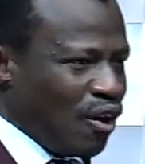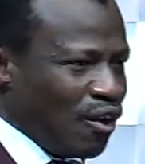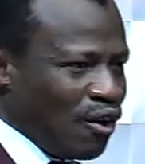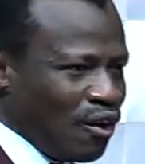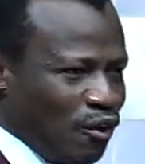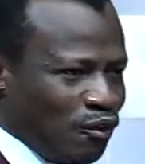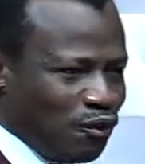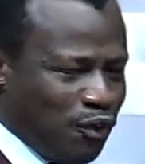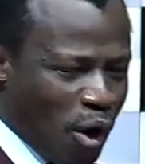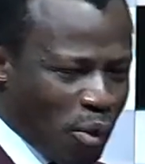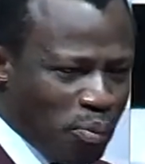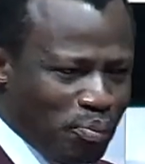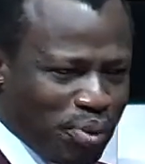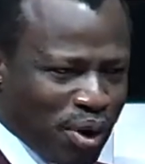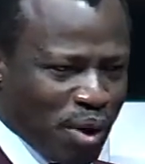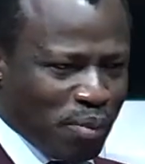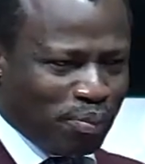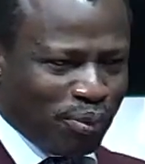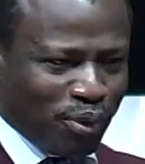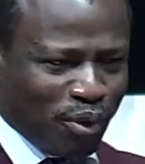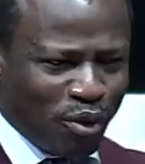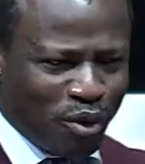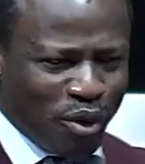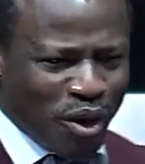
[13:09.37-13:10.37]
for
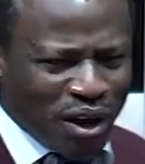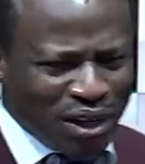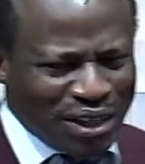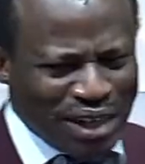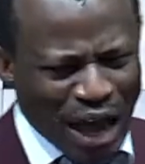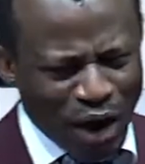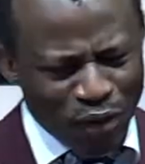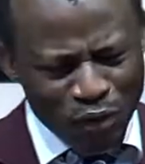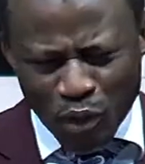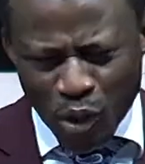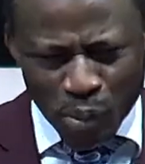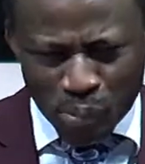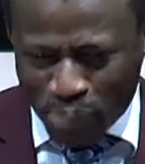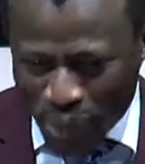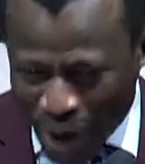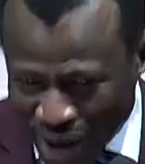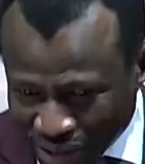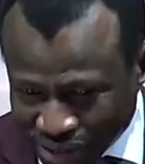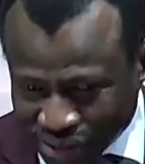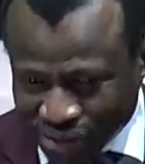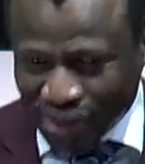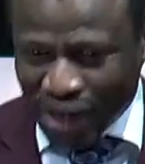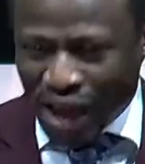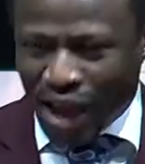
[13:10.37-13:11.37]
people that will
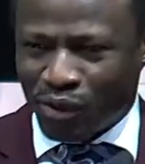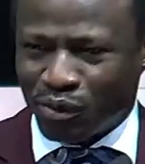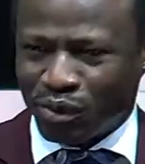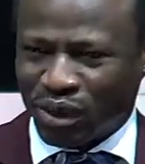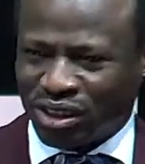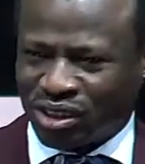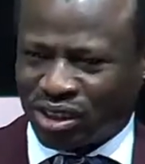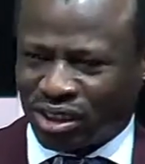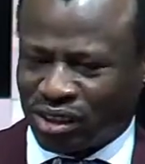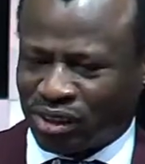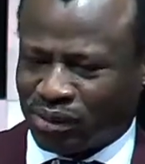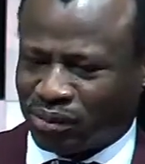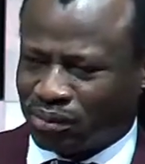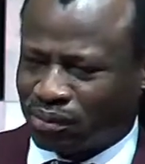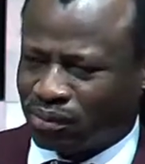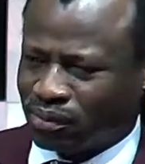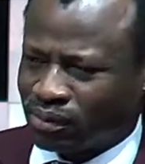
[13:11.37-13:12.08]
partner with him.